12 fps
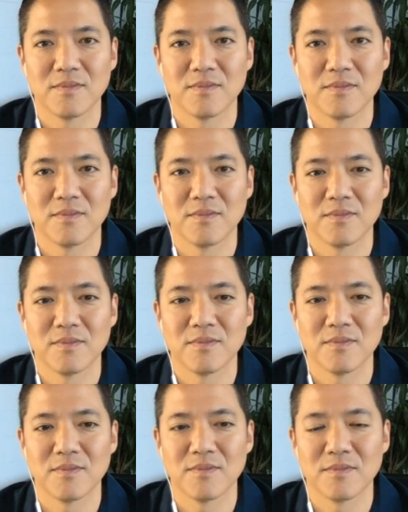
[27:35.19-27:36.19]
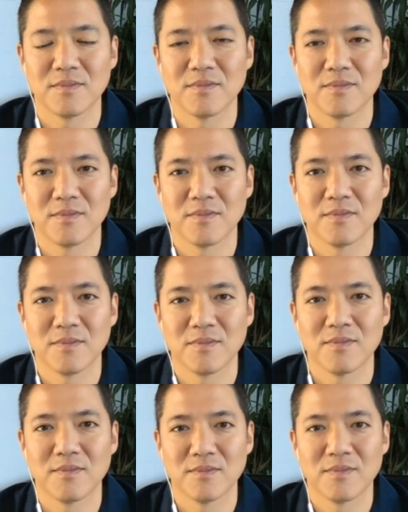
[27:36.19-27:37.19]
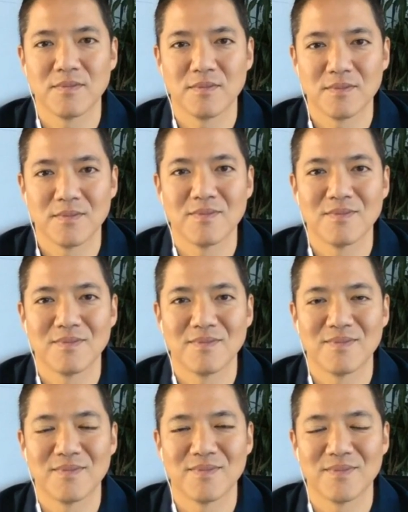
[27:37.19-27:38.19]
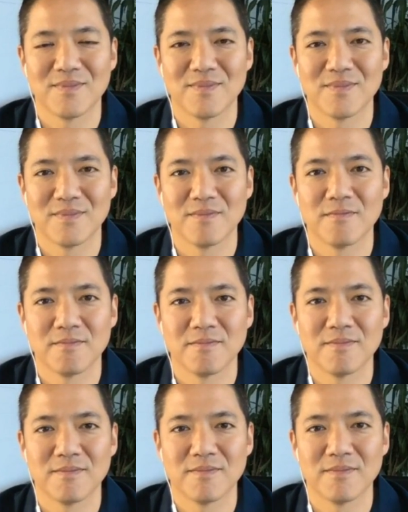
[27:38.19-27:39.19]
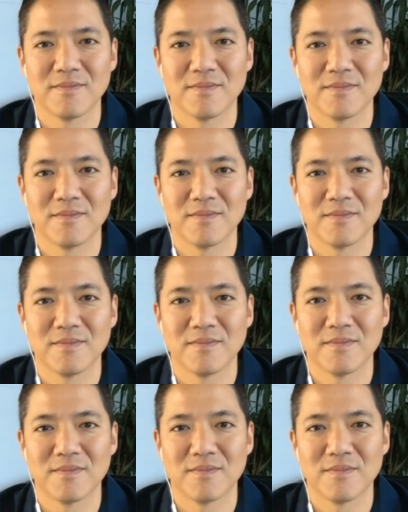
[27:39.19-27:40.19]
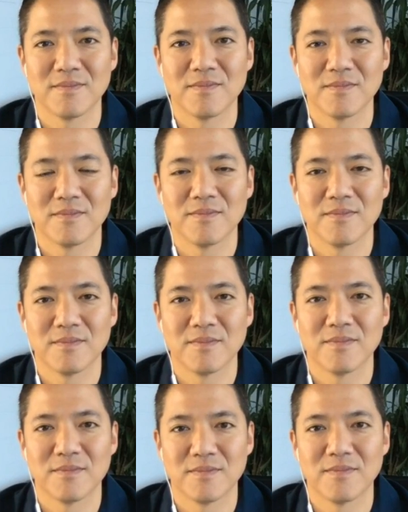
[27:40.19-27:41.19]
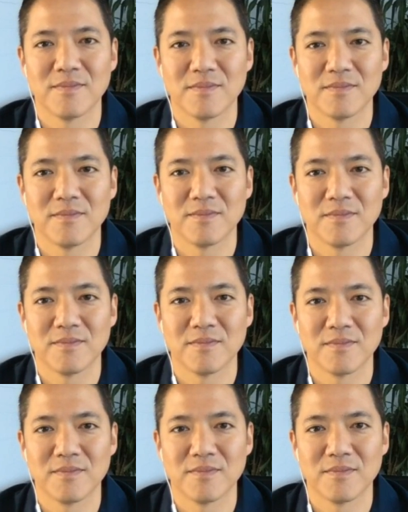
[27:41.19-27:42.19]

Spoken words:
(not speaking)